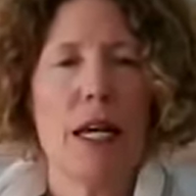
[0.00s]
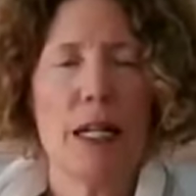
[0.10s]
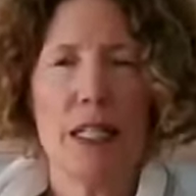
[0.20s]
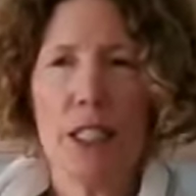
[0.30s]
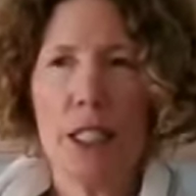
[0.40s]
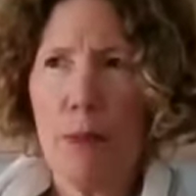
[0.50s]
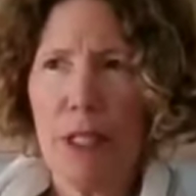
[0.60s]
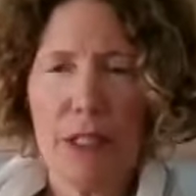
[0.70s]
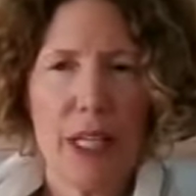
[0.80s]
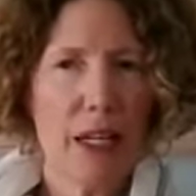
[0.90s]
And I'll just
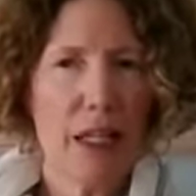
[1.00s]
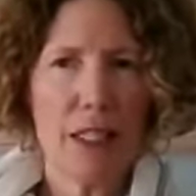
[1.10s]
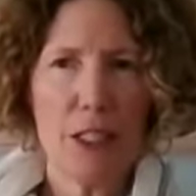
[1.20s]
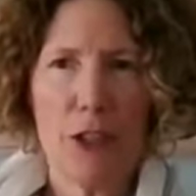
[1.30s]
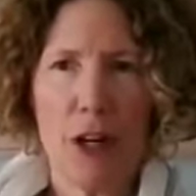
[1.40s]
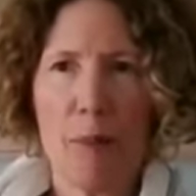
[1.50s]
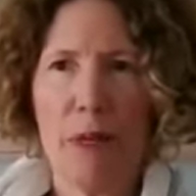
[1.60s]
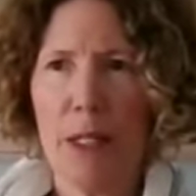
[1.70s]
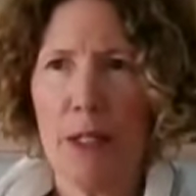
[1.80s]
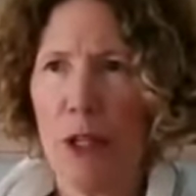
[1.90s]
periodically drop
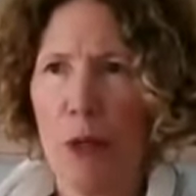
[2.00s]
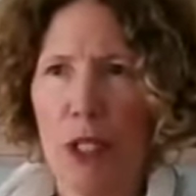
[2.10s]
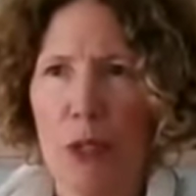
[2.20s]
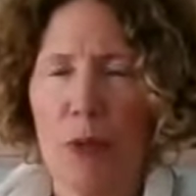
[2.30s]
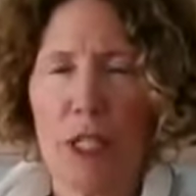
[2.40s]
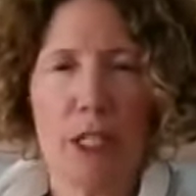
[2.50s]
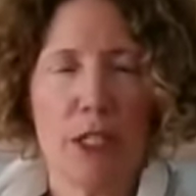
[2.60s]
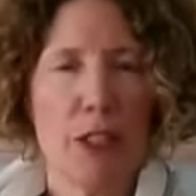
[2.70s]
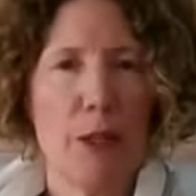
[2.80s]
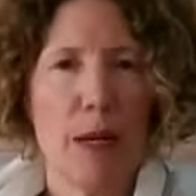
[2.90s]
in, notice
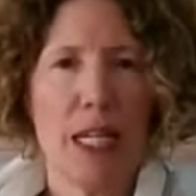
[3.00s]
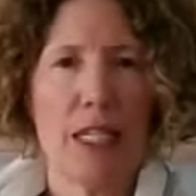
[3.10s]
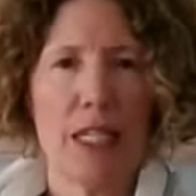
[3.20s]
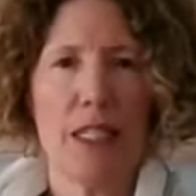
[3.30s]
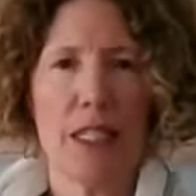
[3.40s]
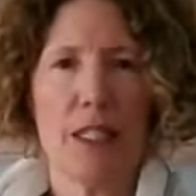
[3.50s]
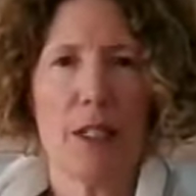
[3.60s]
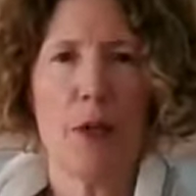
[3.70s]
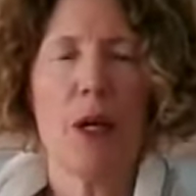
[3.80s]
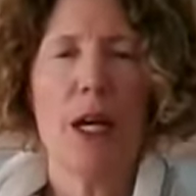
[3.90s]
where your mind is.
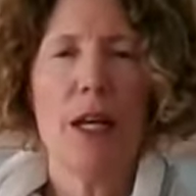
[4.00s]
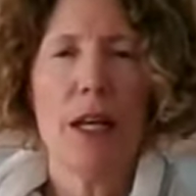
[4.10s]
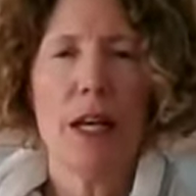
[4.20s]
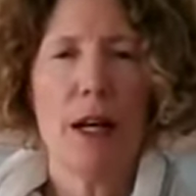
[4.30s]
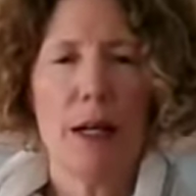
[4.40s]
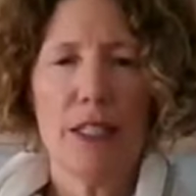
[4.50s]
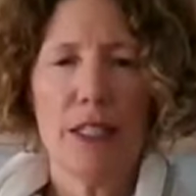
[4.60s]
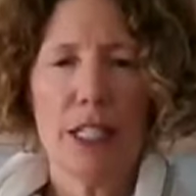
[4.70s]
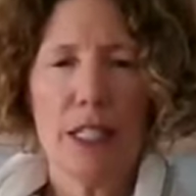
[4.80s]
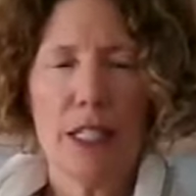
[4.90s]
So uh,
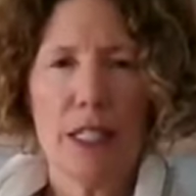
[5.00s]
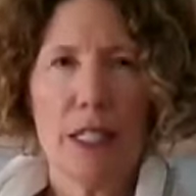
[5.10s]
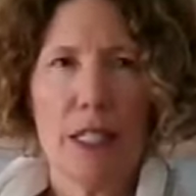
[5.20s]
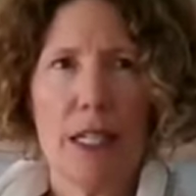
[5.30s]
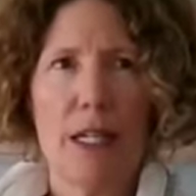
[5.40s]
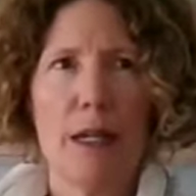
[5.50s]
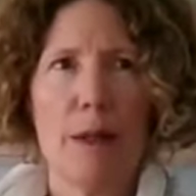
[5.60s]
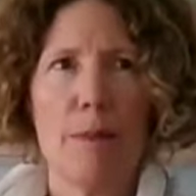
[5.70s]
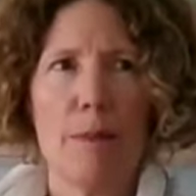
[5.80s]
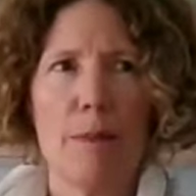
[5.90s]
just,
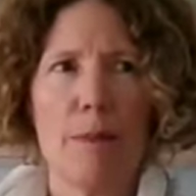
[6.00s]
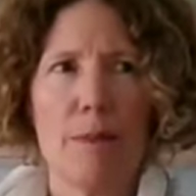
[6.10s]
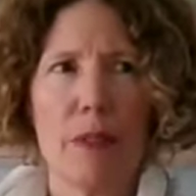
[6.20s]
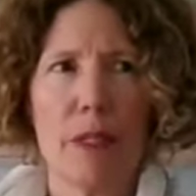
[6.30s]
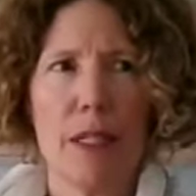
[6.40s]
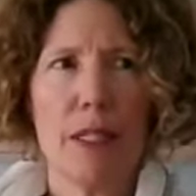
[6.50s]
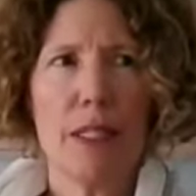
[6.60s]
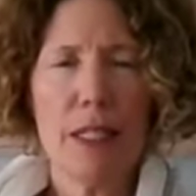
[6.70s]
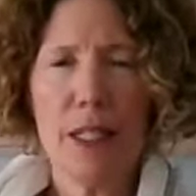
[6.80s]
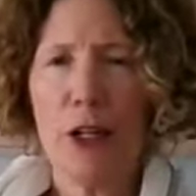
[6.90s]
um, it
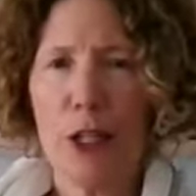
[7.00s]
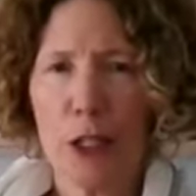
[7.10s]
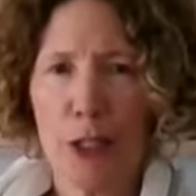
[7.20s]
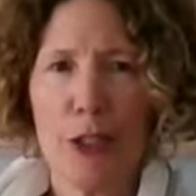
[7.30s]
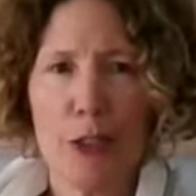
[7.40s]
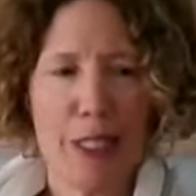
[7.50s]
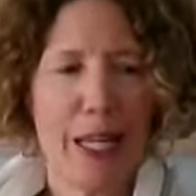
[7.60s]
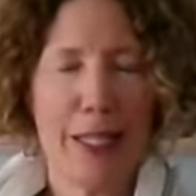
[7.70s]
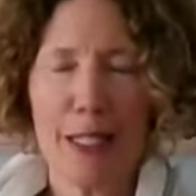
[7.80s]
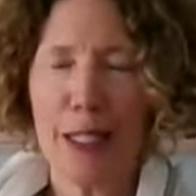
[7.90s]
doesn't hurt to
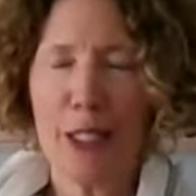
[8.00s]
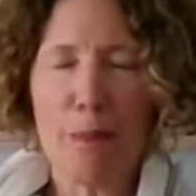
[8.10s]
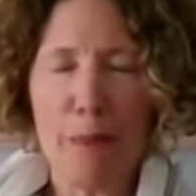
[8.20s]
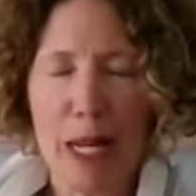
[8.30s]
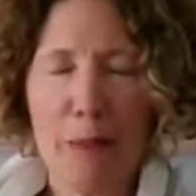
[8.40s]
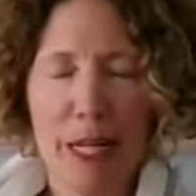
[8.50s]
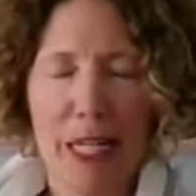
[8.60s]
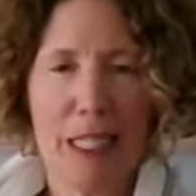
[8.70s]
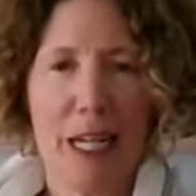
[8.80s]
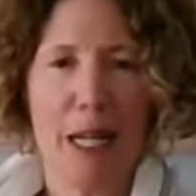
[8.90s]
say this many,
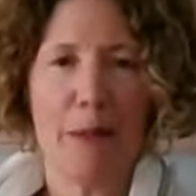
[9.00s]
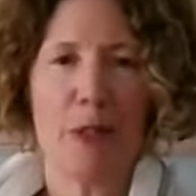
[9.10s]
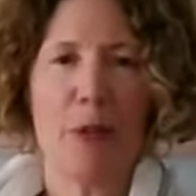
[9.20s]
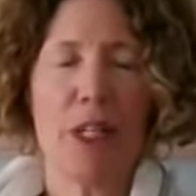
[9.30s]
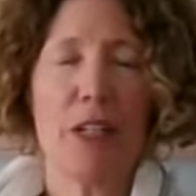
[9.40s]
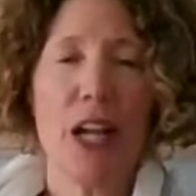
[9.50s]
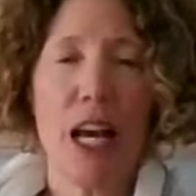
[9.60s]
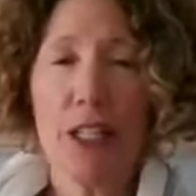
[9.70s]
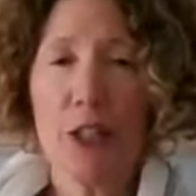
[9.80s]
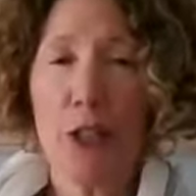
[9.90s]
many times. We are
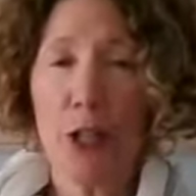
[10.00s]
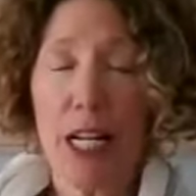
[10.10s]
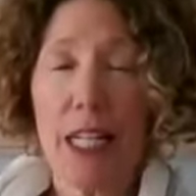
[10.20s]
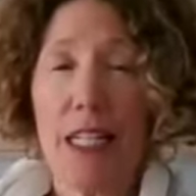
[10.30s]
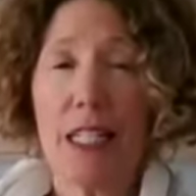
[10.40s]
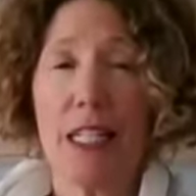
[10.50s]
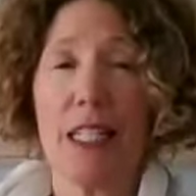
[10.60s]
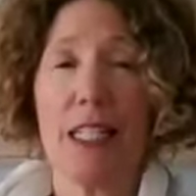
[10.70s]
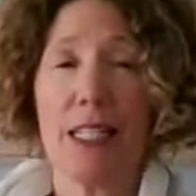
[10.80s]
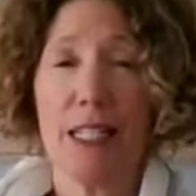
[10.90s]
not trying to
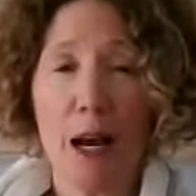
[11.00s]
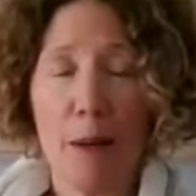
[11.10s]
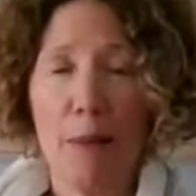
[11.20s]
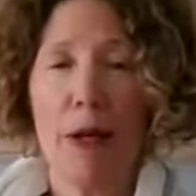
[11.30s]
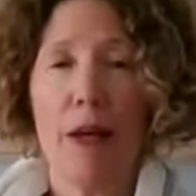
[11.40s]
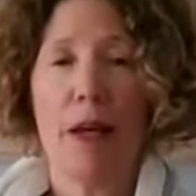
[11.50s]
stop